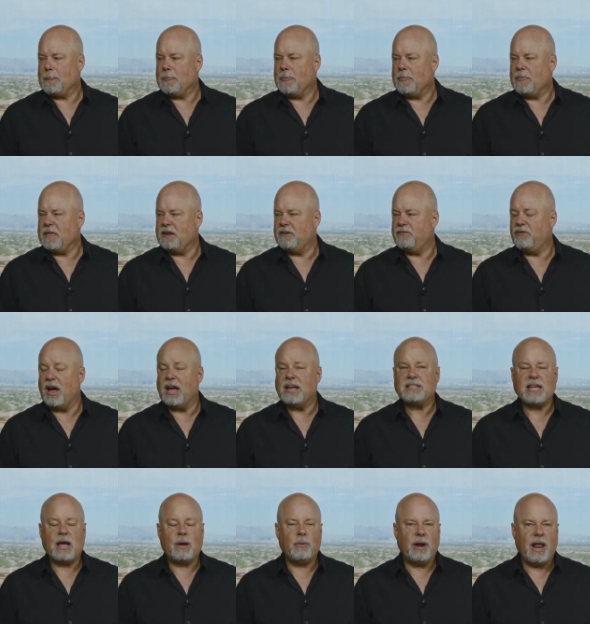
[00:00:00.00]
the advice
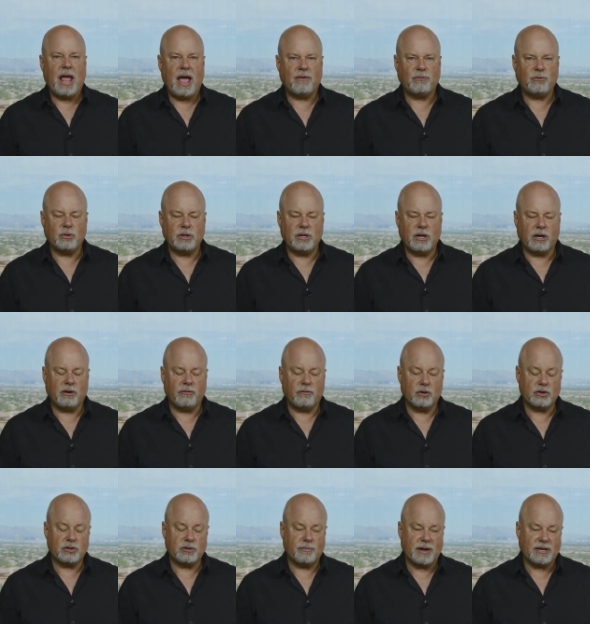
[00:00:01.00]
I would have to a younger
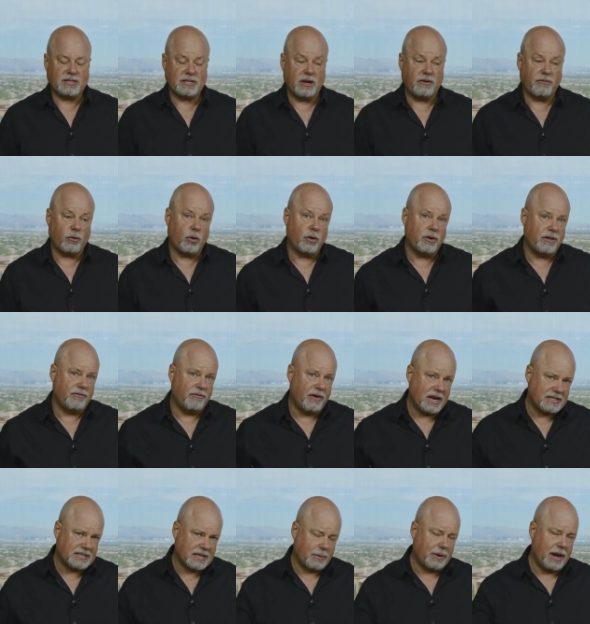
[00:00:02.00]
version of myself, or the
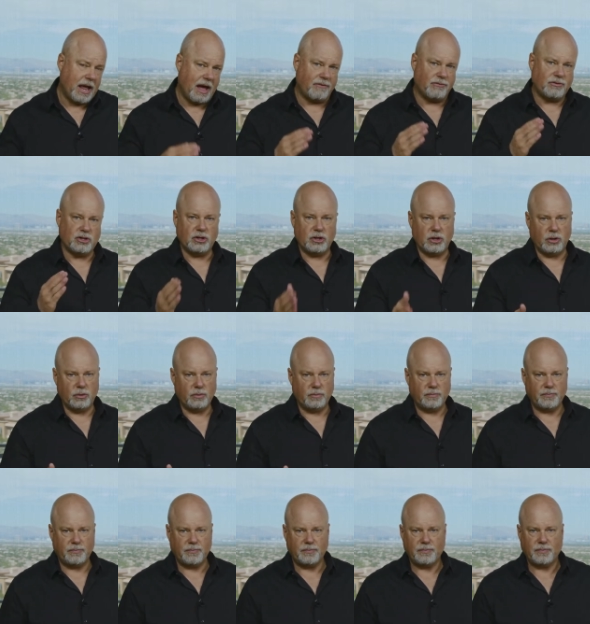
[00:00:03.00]
advice I would have to you,
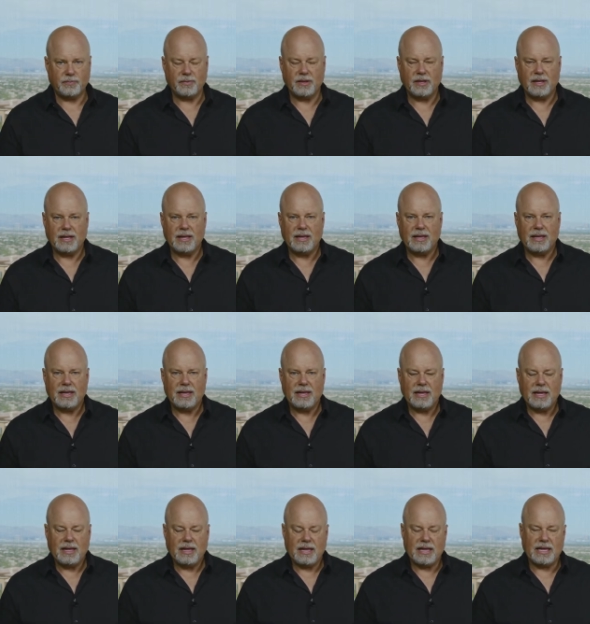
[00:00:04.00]

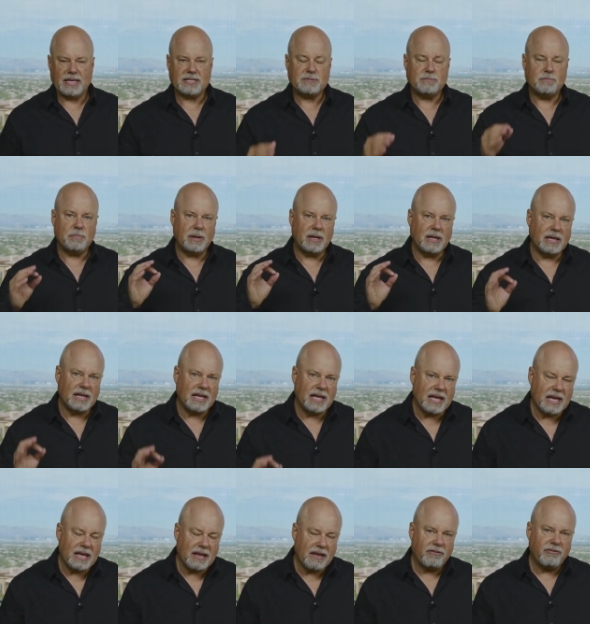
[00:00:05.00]
is
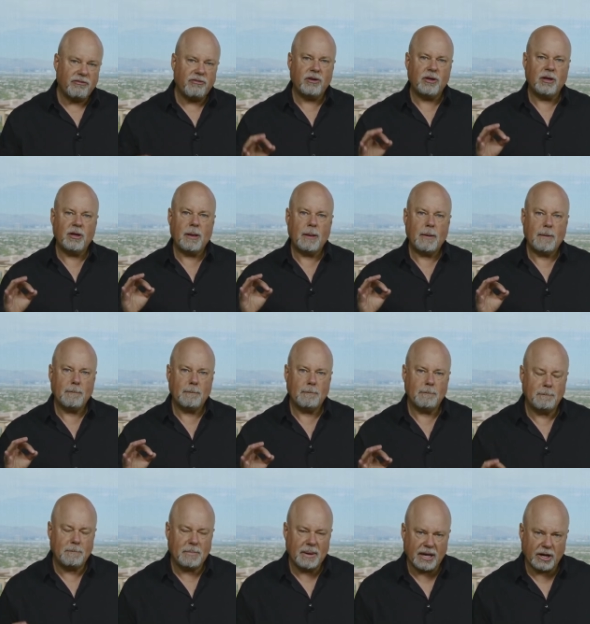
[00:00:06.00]
believe
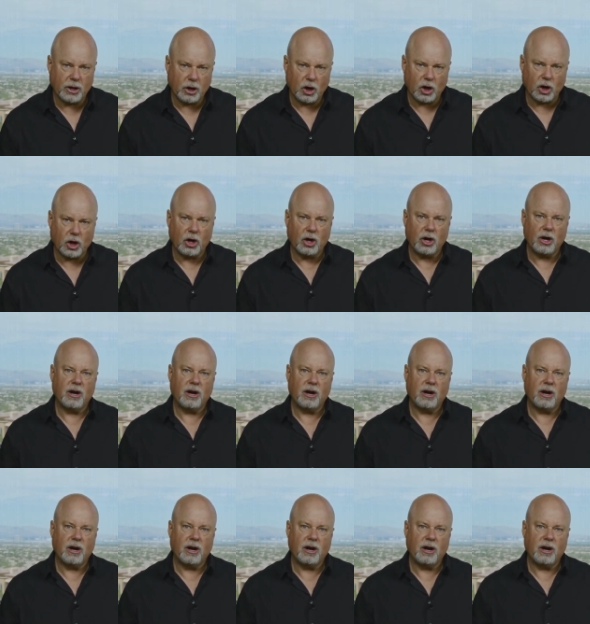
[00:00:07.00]
bigger,